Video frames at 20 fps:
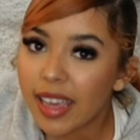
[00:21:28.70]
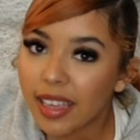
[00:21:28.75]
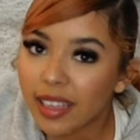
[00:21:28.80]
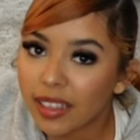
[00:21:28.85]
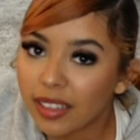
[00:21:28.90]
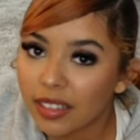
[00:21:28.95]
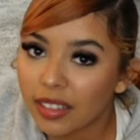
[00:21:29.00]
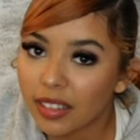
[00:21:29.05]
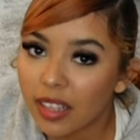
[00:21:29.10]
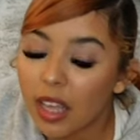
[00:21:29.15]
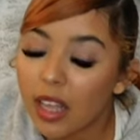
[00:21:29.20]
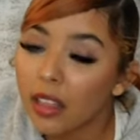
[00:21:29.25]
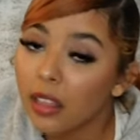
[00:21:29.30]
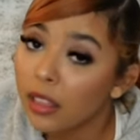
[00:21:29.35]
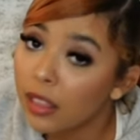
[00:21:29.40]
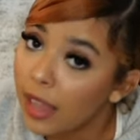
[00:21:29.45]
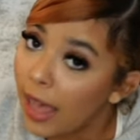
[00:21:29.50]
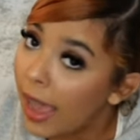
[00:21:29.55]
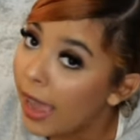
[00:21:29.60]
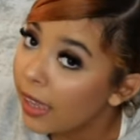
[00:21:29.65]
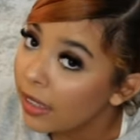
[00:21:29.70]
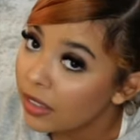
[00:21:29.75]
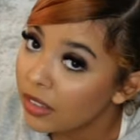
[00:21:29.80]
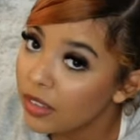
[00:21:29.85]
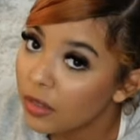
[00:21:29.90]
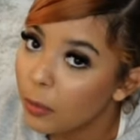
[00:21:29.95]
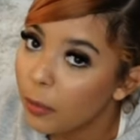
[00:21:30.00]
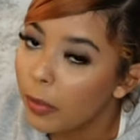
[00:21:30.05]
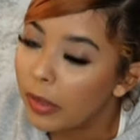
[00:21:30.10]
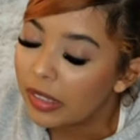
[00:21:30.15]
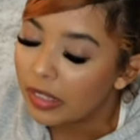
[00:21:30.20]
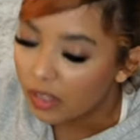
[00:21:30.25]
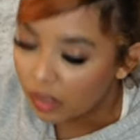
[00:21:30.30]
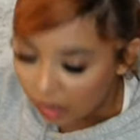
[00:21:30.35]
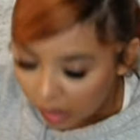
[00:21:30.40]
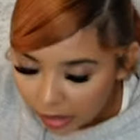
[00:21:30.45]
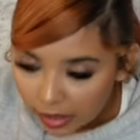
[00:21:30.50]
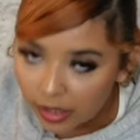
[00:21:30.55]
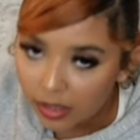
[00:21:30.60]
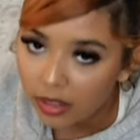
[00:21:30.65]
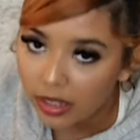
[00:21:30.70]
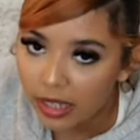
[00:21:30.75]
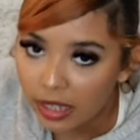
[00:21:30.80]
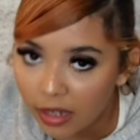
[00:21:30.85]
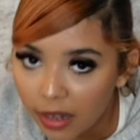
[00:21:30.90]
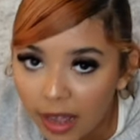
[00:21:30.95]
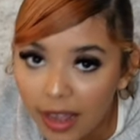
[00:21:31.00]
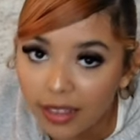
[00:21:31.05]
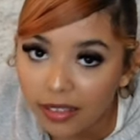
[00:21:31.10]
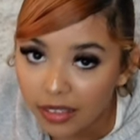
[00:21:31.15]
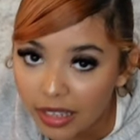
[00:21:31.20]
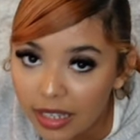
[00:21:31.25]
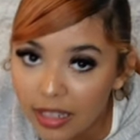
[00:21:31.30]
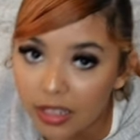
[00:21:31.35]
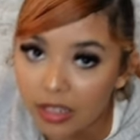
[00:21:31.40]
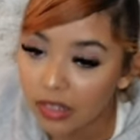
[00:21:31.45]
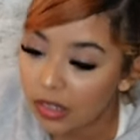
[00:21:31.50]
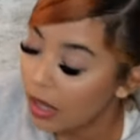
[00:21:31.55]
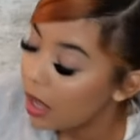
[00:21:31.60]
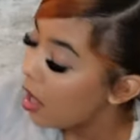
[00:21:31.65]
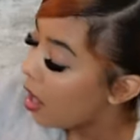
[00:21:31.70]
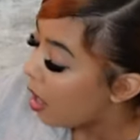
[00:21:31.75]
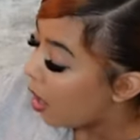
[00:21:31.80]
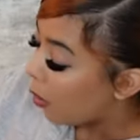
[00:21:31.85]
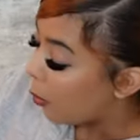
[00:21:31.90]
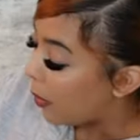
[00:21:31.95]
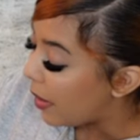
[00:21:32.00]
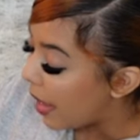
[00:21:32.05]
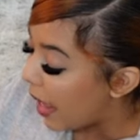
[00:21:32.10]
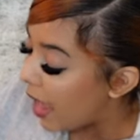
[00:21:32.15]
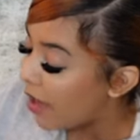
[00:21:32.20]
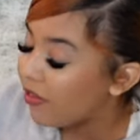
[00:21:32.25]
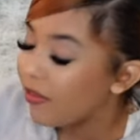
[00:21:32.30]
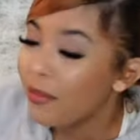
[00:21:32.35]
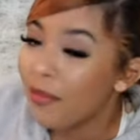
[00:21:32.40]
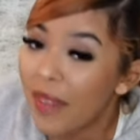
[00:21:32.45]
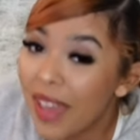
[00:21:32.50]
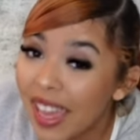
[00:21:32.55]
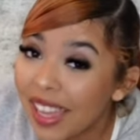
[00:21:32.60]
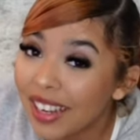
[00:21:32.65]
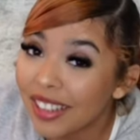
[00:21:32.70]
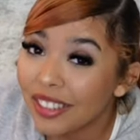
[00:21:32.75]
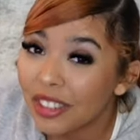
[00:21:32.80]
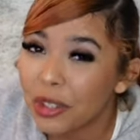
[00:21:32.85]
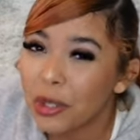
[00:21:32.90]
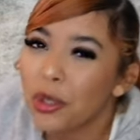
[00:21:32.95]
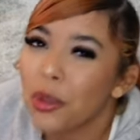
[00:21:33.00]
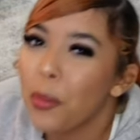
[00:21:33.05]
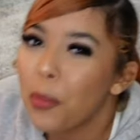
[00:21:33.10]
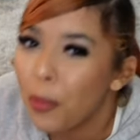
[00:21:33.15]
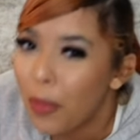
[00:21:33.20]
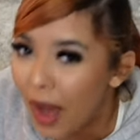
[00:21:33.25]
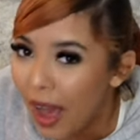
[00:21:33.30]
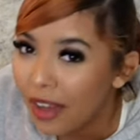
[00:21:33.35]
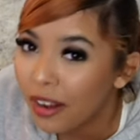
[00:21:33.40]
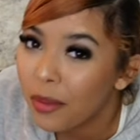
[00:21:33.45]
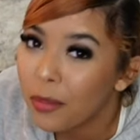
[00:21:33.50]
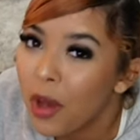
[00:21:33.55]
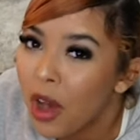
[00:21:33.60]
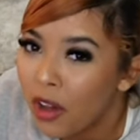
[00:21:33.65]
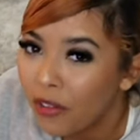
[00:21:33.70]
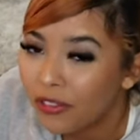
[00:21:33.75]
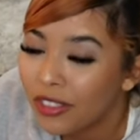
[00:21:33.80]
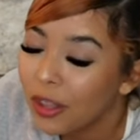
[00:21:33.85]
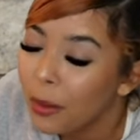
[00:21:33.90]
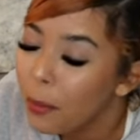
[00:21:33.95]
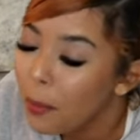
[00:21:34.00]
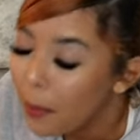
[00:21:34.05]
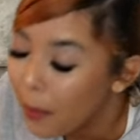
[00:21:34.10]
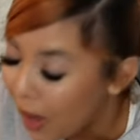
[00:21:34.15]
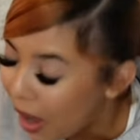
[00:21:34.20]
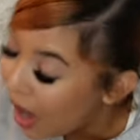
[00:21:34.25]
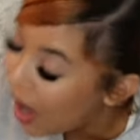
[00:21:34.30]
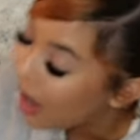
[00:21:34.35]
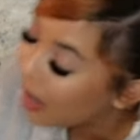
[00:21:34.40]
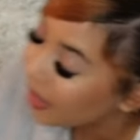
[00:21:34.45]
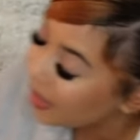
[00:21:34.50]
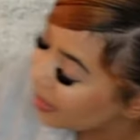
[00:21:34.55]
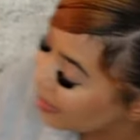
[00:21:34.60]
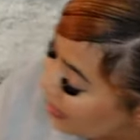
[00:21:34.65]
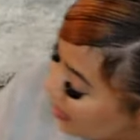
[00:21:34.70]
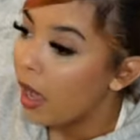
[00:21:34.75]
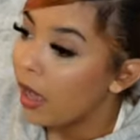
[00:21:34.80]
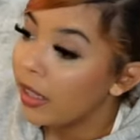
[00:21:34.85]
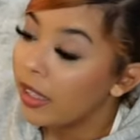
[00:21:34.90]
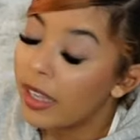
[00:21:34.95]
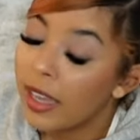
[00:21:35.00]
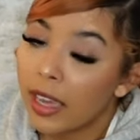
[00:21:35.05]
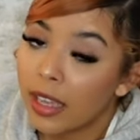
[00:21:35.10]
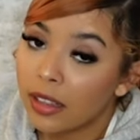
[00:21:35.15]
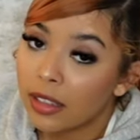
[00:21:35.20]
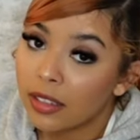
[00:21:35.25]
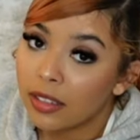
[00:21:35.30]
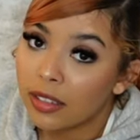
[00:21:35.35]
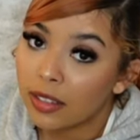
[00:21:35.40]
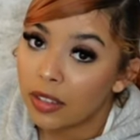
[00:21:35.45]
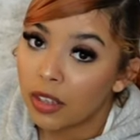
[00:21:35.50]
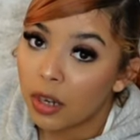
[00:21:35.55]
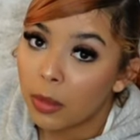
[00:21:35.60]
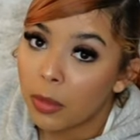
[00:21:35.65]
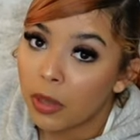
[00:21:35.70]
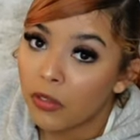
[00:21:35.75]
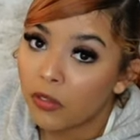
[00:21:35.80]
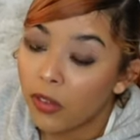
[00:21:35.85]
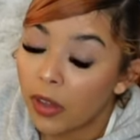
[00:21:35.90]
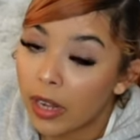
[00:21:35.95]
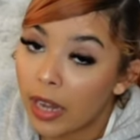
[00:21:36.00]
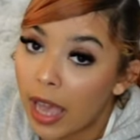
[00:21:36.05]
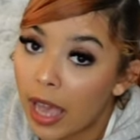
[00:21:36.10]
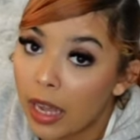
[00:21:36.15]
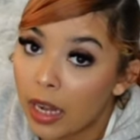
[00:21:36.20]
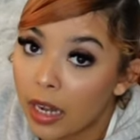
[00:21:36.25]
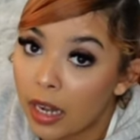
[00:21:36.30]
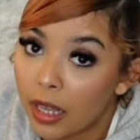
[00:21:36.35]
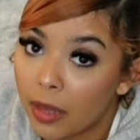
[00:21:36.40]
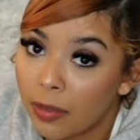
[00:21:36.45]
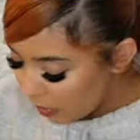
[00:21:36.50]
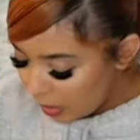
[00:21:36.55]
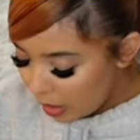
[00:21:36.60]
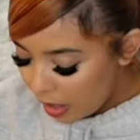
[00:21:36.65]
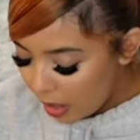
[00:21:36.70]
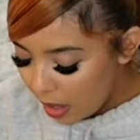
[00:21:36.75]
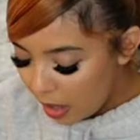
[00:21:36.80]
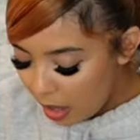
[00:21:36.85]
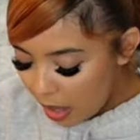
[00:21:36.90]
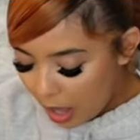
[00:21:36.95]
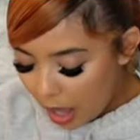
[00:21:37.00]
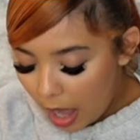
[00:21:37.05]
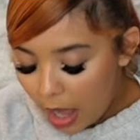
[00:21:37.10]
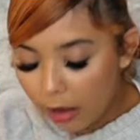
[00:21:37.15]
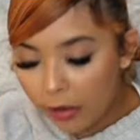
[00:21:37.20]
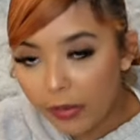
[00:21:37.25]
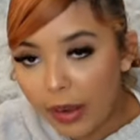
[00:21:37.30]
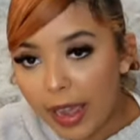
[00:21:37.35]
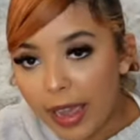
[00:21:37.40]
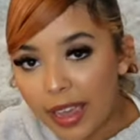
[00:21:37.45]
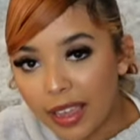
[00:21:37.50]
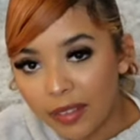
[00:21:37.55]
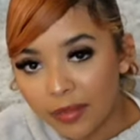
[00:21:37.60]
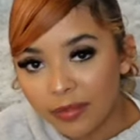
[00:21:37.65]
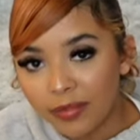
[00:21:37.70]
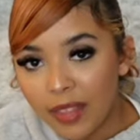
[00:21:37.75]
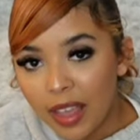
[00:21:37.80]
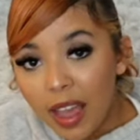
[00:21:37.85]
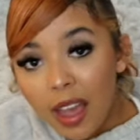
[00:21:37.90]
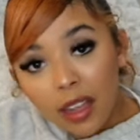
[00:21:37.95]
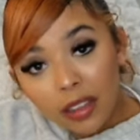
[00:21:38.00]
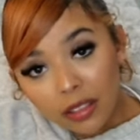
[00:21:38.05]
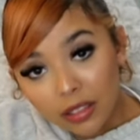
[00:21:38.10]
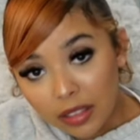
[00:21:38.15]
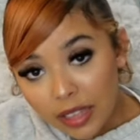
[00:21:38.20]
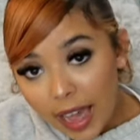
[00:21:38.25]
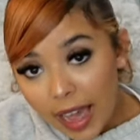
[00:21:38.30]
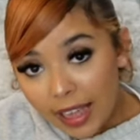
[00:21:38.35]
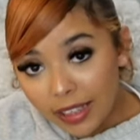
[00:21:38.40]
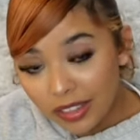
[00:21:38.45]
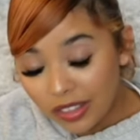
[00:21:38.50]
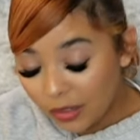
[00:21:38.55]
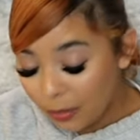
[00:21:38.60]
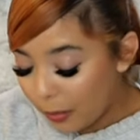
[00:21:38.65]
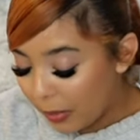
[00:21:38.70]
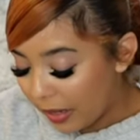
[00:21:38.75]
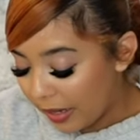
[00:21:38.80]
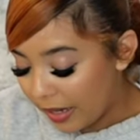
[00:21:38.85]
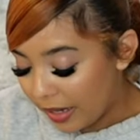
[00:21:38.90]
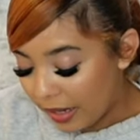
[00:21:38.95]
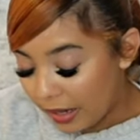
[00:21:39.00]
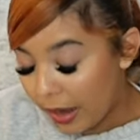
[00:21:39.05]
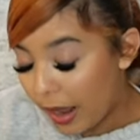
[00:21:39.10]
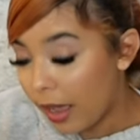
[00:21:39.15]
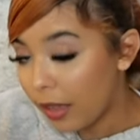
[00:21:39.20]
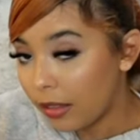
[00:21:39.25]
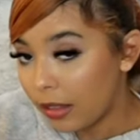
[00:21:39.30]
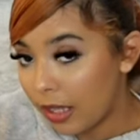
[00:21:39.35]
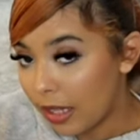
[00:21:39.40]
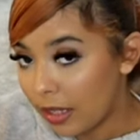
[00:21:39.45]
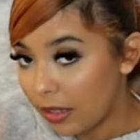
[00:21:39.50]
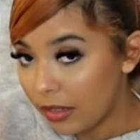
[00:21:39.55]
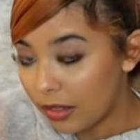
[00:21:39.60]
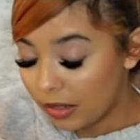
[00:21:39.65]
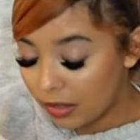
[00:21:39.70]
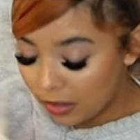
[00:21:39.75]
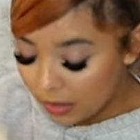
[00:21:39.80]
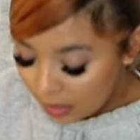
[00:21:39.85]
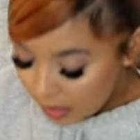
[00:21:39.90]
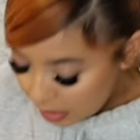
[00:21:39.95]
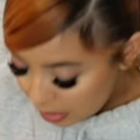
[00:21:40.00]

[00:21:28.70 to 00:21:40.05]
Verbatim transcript: And last but certainly not least, we have made it to the bottom of the box. Yeah, this is gonna be fun editing. All right, last but not least,